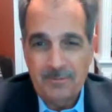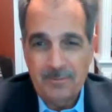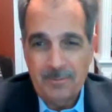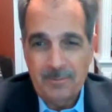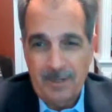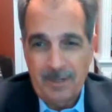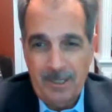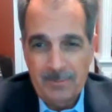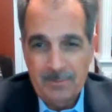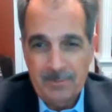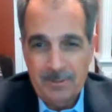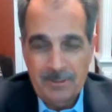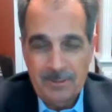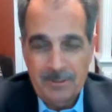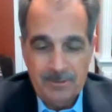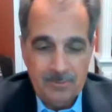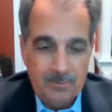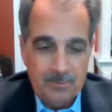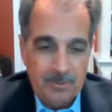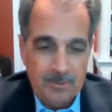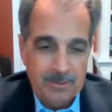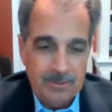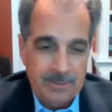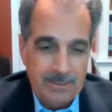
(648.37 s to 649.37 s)
the Bible on
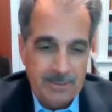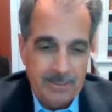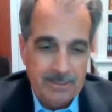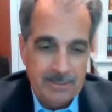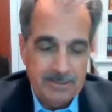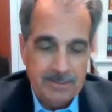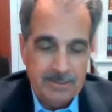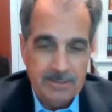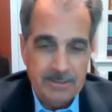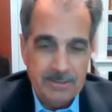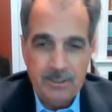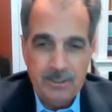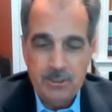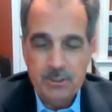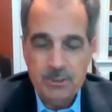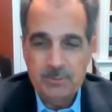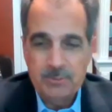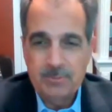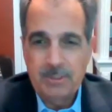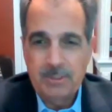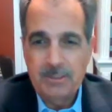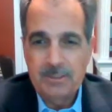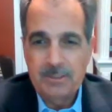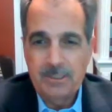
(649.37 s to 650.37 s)
the one hand and
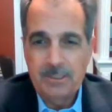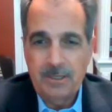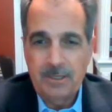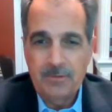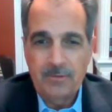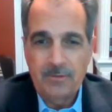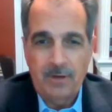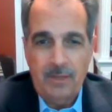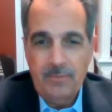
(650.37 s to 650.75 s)
Egypt on the other,